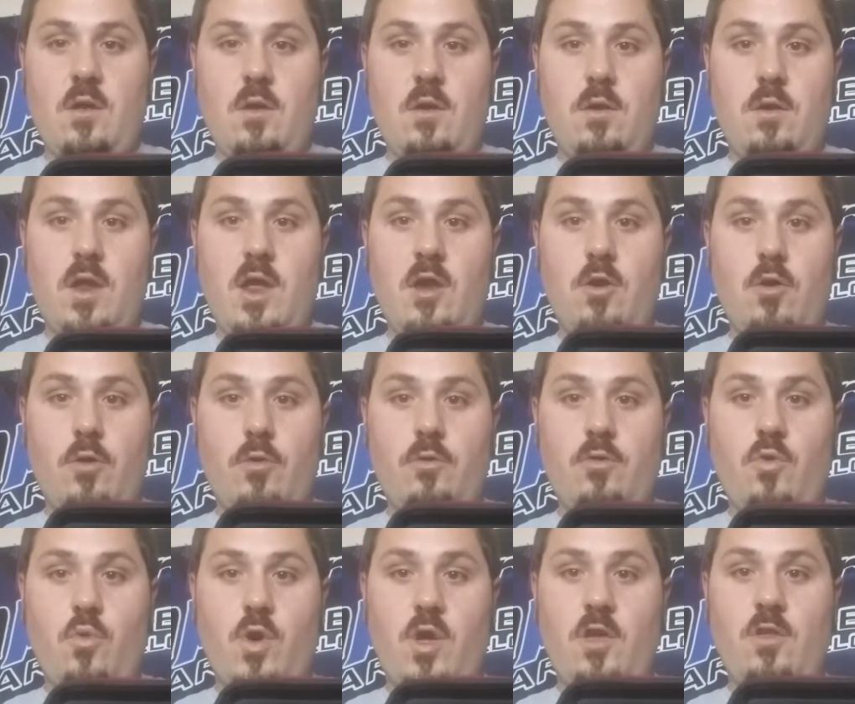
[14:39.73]
needle
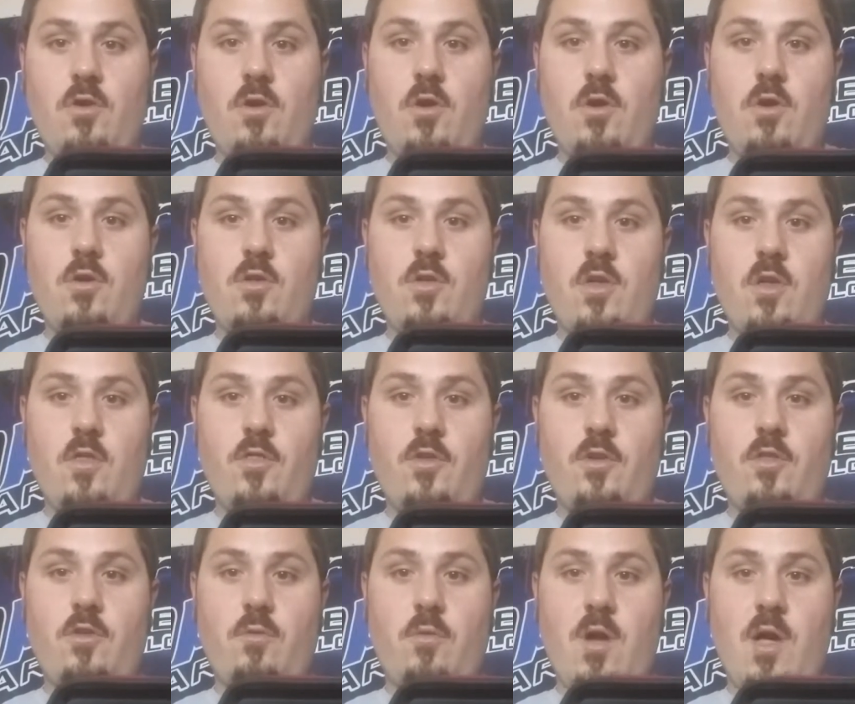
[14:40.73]
tweezers, the
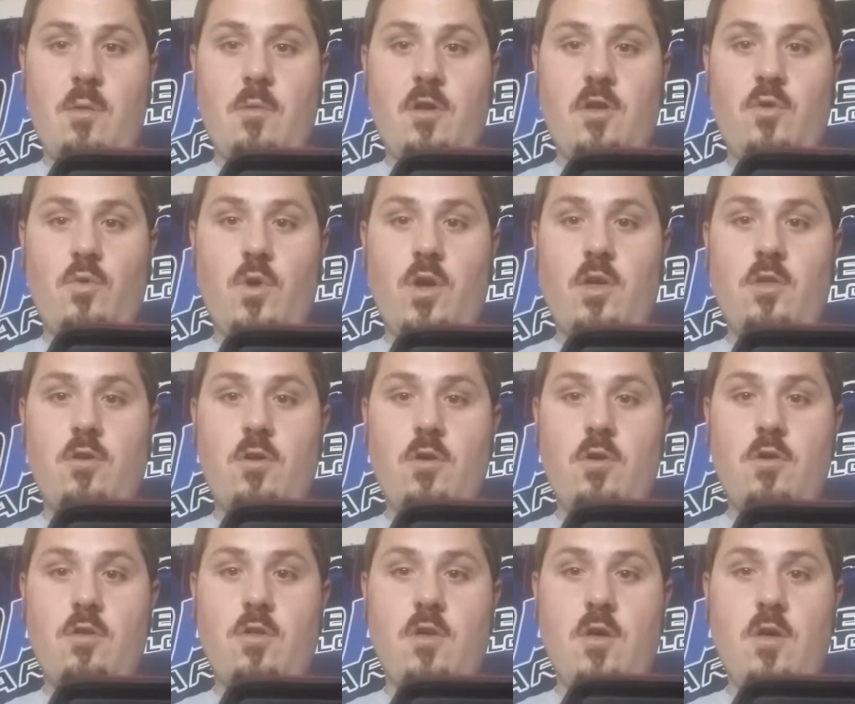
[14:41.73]
ceramic
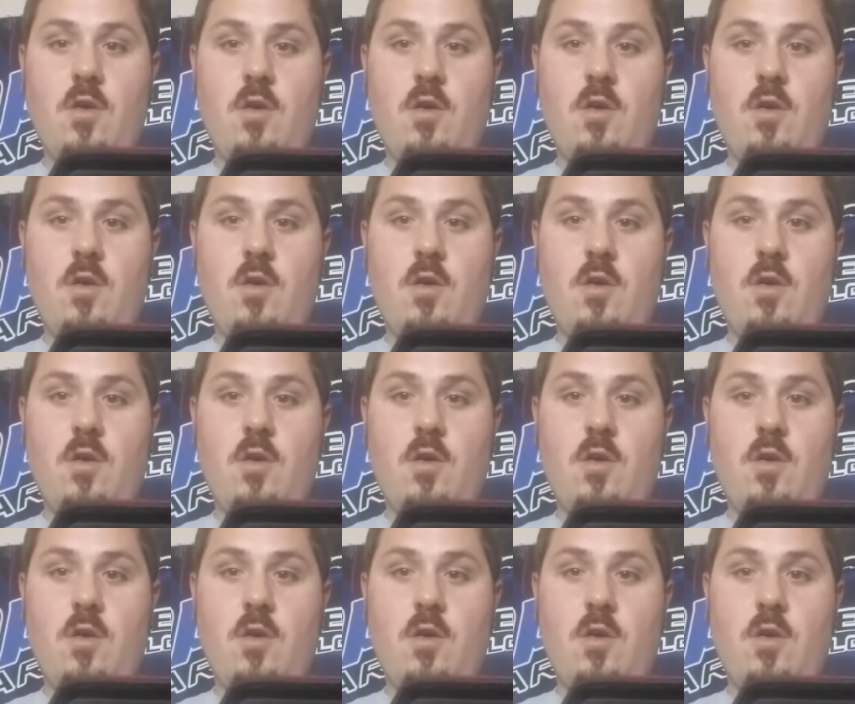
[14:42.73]
tweezers,